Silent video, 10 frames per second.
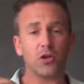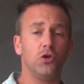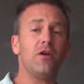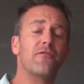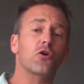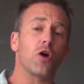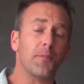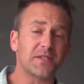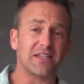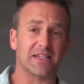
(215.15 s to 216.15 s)
You have a
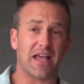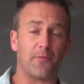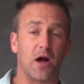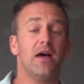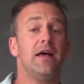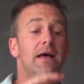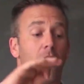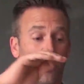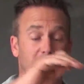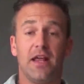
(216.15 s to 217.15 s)
crop sensor camera
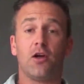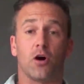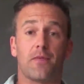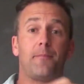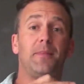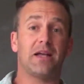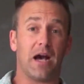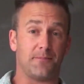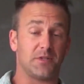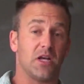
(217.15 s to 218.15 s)
on a Nikon that
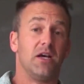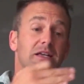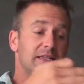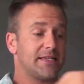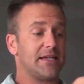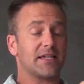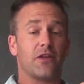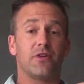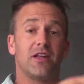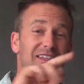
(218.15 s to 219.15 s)
becomes
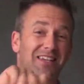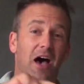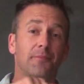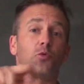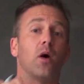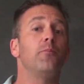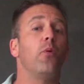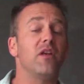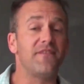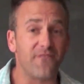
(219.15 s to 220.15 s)
600 times
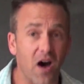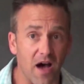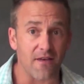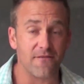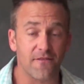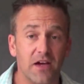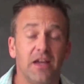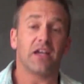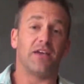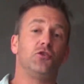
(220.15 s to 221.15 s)
1.5
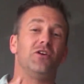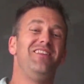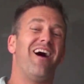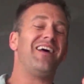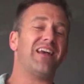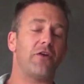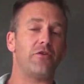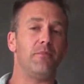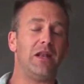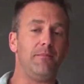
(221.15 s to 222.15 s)
gives you a
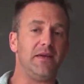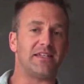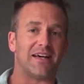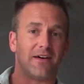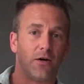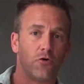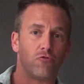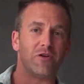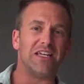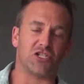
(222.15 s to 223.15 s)
900 millimeter
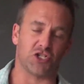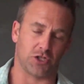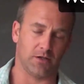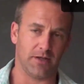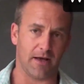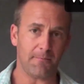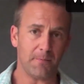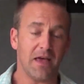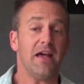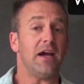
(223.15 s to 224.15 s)
reach,
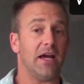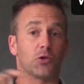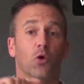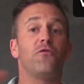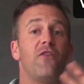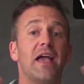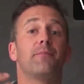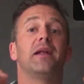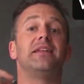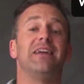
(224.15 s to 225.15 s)
yeah? It's all
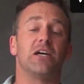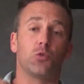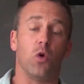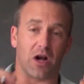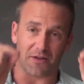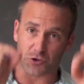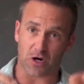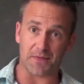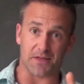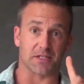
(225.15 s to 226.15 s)
fake, but it does work. I've
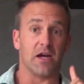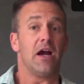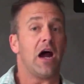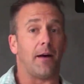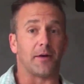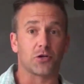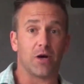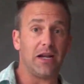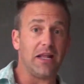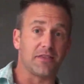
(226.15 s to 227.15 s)
tried this. I'm gonna
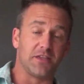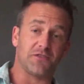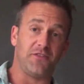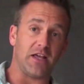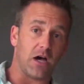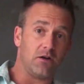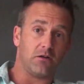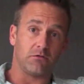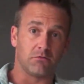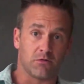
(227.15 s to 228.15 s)
try and link this
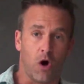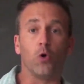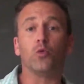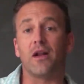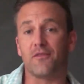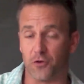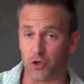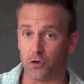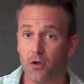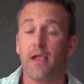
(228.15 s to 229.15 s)
video, old one for
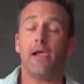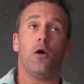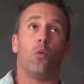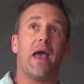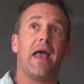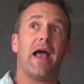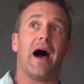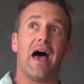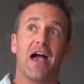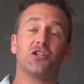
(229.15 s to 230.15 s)
you,
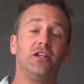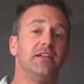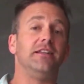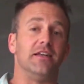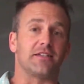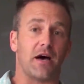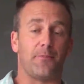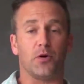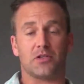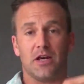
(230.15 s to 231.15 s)
where I actually did this.
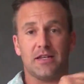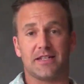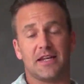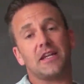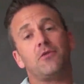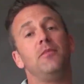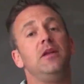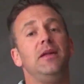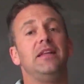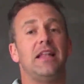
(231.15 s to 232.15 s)
I put a 600
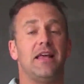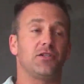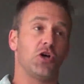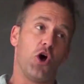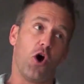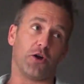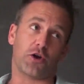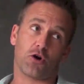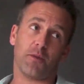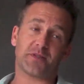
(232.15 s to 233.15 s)
millimeter lens on
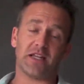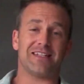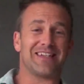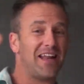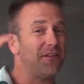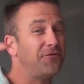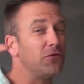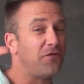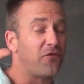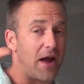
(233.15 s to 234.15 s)
a crop sensor and a
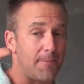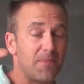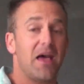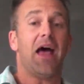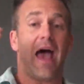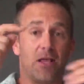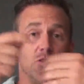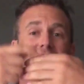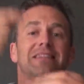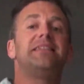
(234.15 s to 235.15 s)
full frame and
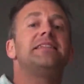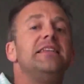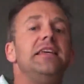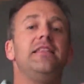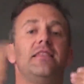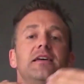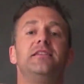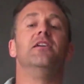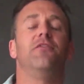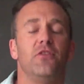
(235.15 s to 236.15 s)
you can see
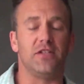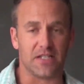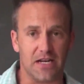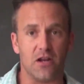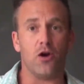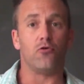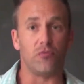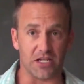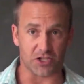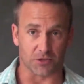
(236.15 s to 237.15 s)
the difference in
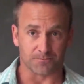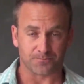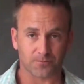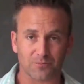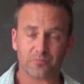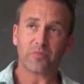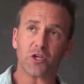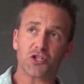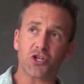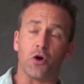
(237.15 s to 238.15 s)
reach.
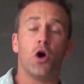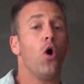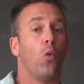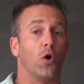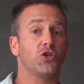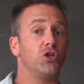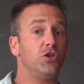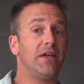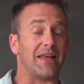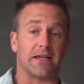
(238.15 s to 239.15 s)
So what should
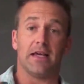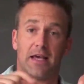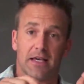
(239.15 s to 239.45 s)
you get?